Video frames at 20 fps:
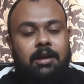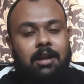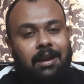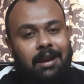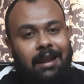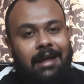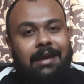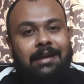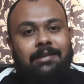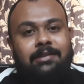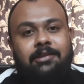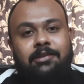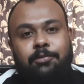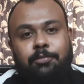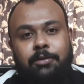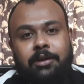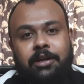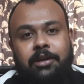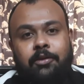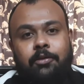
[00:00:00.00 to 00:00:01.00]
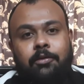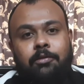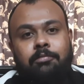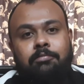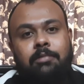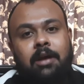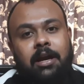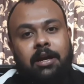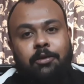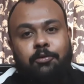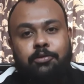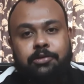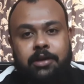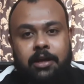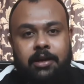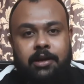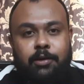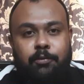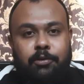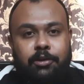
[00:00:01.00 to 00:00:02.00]
like this video, and do
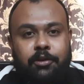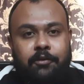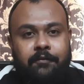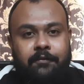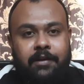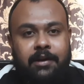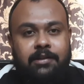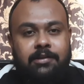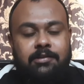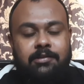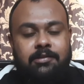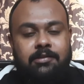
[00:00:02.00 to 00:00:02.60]
share it with your friends.